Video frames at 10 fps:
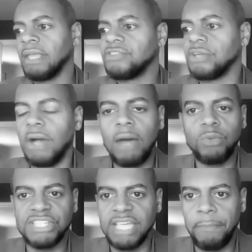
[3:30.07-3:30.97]
So I
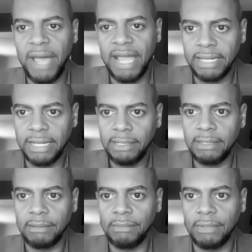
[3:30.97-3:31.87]
would see a banker
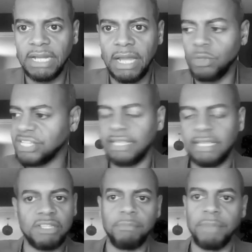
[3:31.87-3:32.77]
and I would take
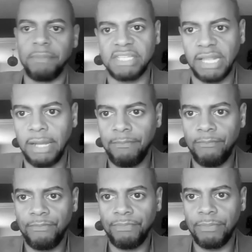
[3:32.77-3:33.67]
them to a members club,
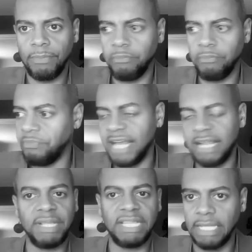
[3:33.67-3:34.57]
buy
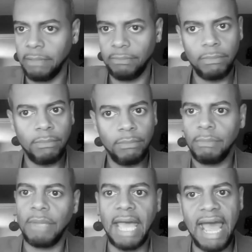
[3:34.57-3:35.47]
them a dinner
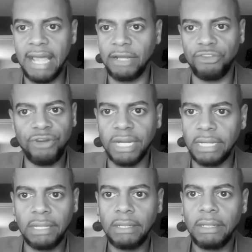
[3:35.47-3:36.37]
and a
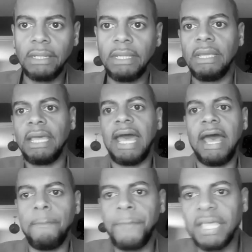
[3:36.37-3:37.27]
drink
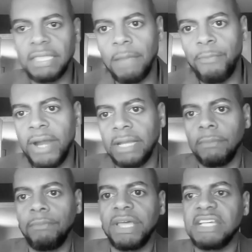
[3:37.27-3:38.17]
and pick their
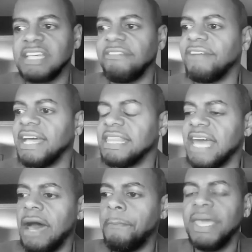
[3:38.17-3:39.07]
brain, because I find
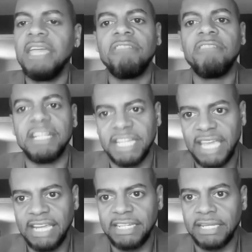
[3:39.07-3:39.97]
that a peer
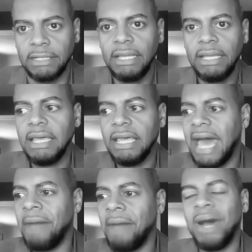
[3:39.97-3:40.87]
education
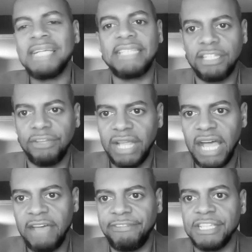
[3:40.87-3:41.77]
at my stage of
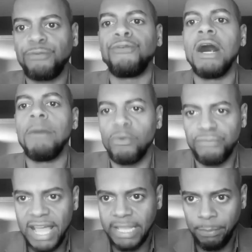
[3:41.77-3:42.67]
life is far more
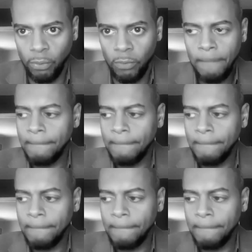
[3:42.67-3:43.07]
valuable